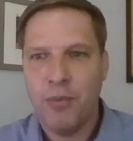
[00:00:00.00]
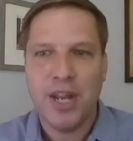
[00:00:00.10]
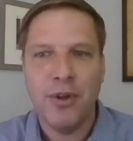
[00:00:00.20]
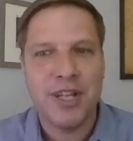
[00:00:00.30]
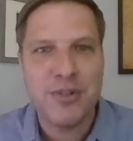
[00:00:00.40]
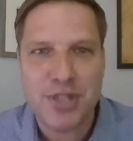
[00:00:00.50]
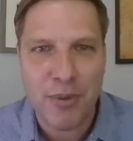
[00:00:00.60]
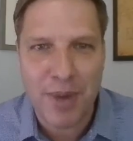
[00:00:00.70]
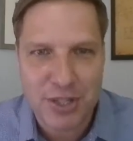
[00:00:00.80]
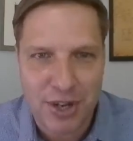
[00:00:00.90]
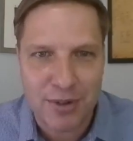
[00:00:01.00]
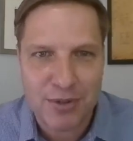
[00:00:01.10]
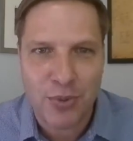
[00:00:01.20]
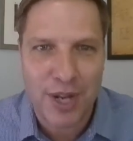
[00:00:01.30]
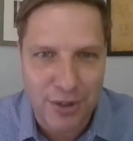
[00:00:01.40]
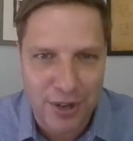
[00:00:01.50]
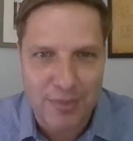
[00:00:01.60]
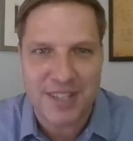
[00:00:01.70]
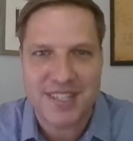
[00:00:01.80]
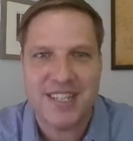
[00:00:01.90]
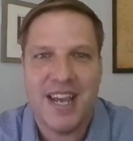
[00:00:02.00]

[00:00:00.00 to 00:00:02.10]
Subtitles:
we can only do so much in our 20, 30 minutes